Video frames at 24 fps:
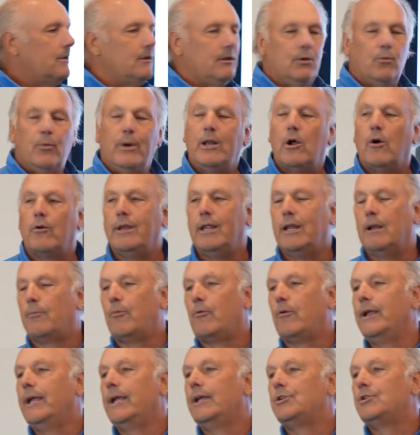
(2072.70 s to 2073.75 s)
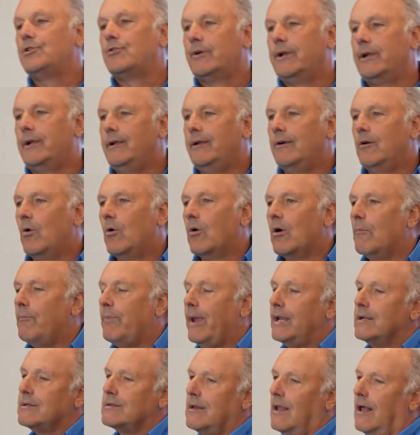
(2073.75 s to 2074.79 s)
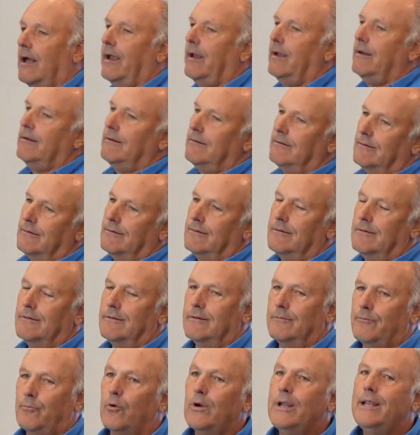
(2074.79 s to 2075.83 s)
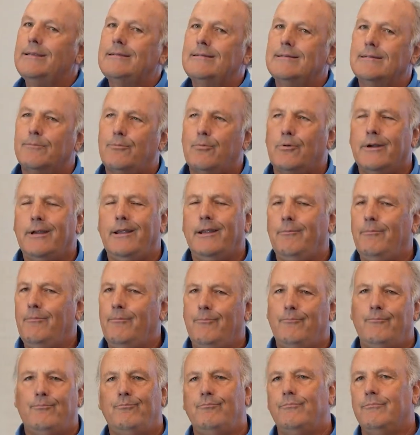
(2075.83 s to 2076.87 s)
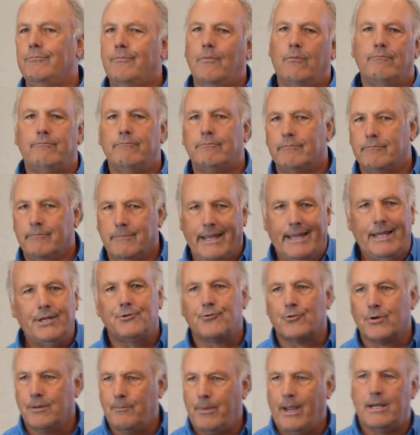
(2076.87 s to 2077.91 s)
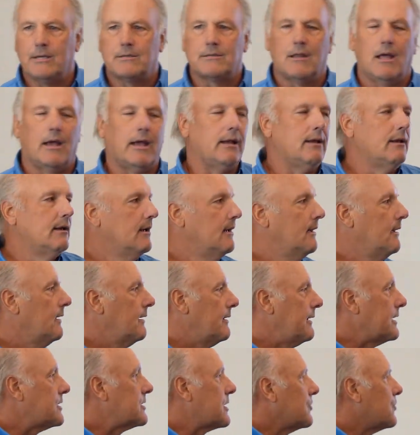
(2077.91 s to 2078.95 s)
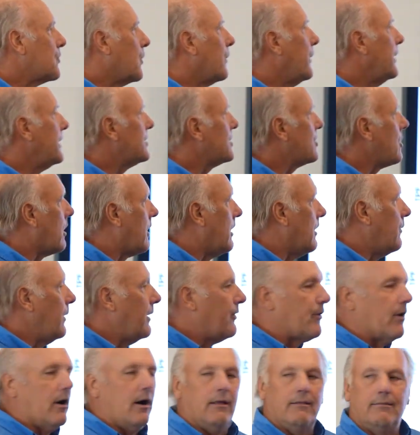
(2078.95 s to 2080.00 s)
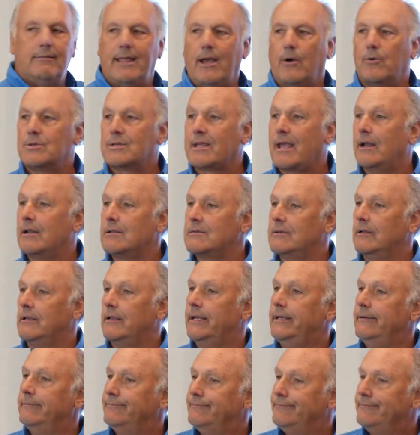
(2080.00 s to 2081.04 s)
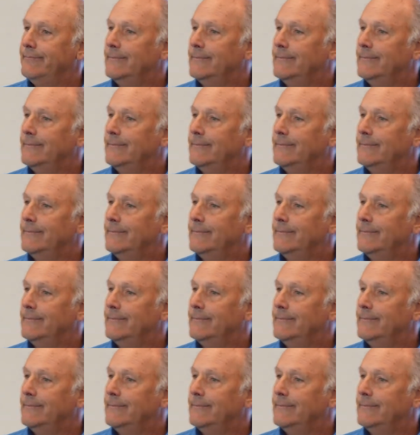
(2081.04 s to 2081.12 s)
We don't need a pre-injury or a baseline, pre-injury baseline. That's because when we started, we thought that was kind of silly.